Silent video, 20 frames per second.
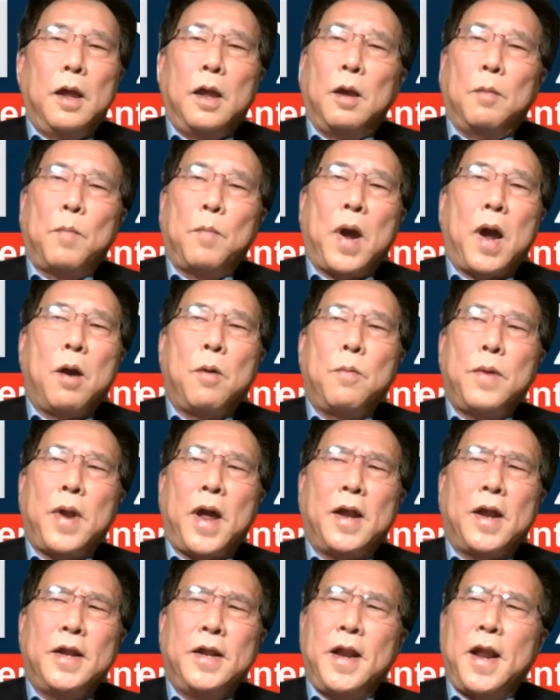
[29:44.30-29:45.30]
about
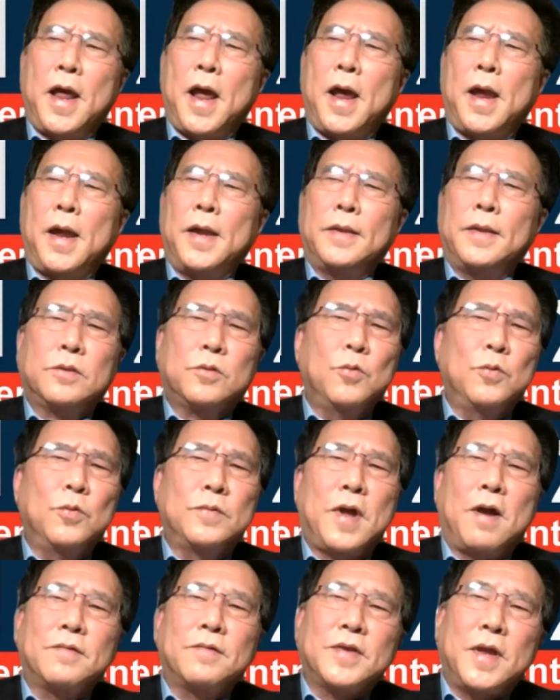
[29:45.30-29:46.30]
99
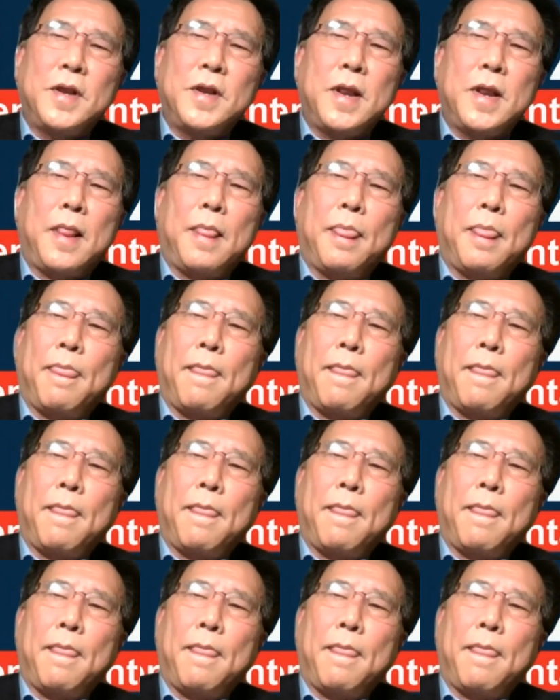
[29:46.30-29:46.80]
2000